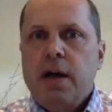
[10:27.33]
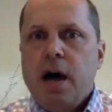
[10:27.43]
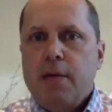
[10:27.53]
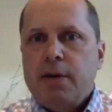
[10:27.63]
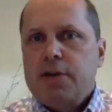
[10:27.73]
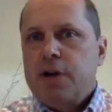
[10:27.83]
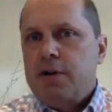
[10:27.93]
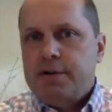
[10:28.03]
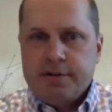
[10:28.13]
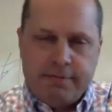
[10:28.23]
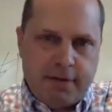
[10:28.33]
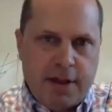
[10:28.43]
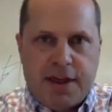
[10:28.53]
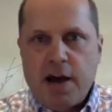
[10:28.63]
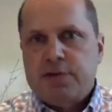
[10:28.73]
I'm going to charge
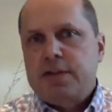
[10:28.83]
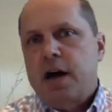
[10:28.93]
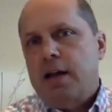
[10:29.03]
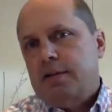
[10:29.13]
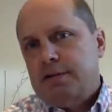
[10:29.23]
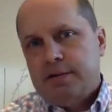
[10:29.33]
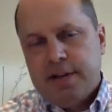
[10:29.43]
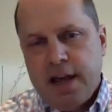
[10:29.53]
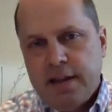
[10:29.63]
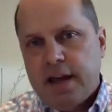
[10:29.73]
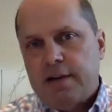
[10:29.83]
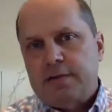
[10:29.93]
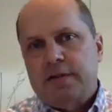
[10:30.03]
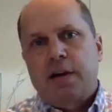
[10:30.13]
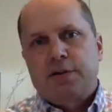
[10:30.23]
$1,000, $10,000,
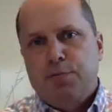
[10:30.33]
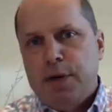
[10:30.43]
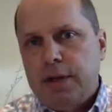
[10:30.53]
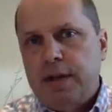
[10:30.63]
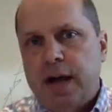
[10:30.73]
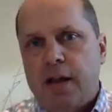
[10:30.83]
$1 million.